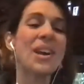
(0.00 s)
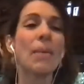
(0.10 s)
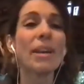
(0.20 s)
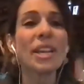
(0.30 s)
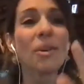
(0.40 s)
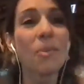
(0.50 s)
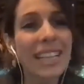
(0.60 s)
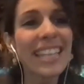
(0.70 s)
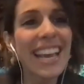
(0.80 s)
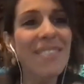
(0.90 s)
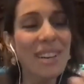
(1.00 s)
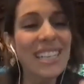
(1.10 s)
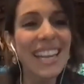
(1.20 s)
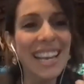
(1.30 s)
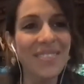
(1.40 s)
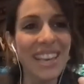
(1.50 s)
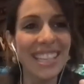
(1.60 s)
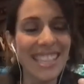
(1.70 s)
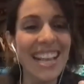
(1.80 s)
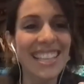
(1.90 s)
you know, one day it makes
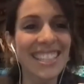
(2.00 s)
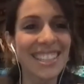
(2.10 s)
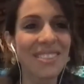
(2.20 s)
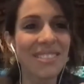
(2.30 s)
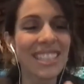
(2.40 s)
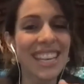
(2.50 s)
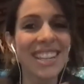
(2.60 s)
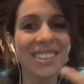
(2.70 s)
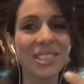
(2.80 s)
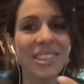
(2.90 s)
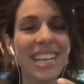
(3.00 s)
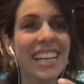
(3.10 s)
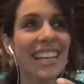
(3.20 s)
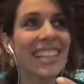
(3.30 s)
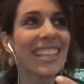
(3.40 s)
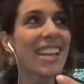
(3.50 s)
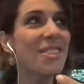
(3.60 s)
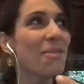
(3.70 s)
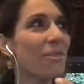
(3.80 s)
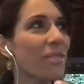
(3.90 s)
sense. You know, one day you're doing it and
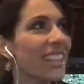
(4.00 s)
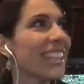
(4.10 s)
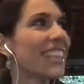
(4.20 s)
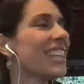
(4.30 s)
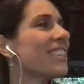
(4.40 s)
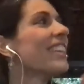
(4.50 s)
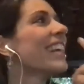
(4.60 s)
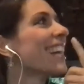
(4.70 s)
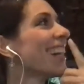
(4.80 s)
you feel it, and you're like,